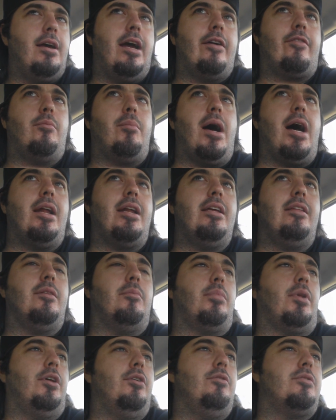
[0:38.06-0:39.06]
Everybody in
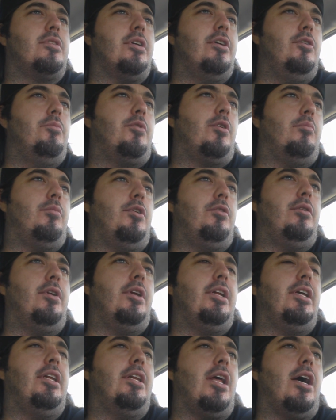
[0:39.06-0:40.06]
the BluTube
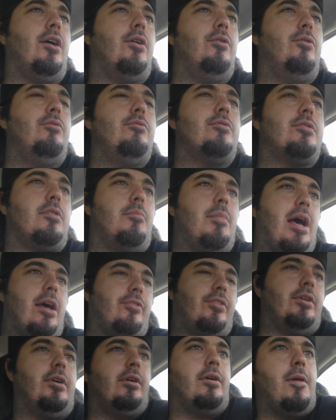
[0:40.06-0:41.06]
community knows
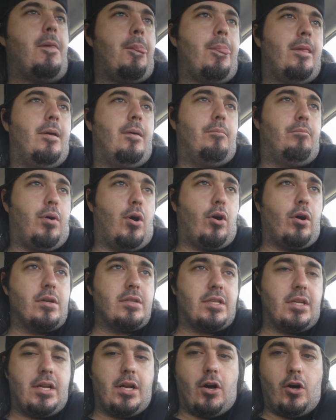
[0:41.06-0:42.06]
about the
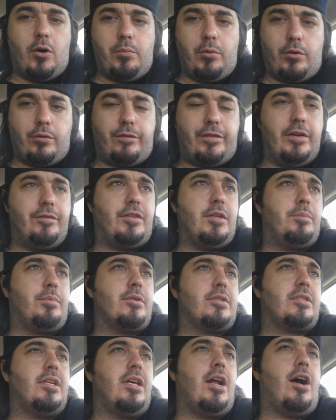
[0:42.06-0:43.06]
Barnes & Noble
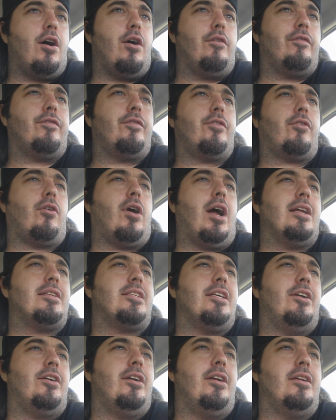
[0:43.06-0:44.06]
50% off
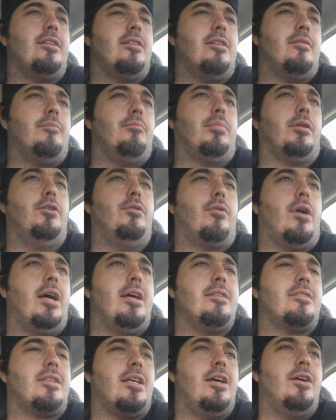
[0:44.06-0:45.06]
Criterion
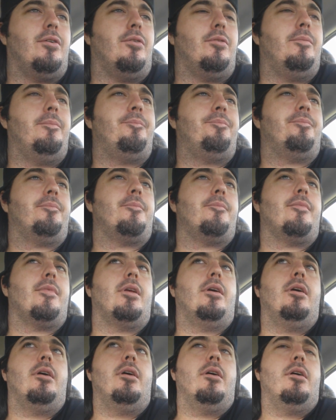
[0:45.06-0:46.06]
Blu-ray sale,
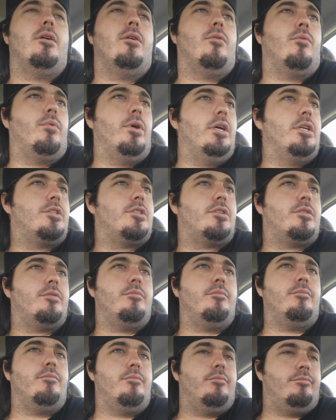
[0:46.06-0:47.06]
which
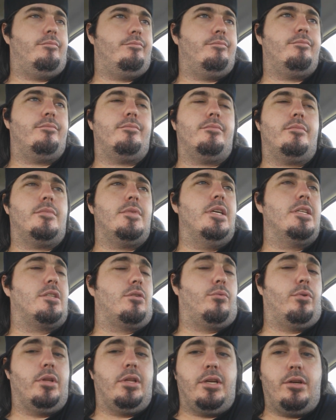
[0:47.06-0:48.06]
is
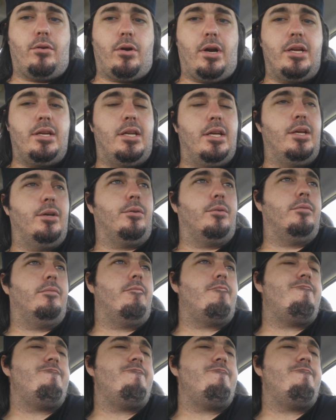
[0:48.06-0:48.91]
a really great deal.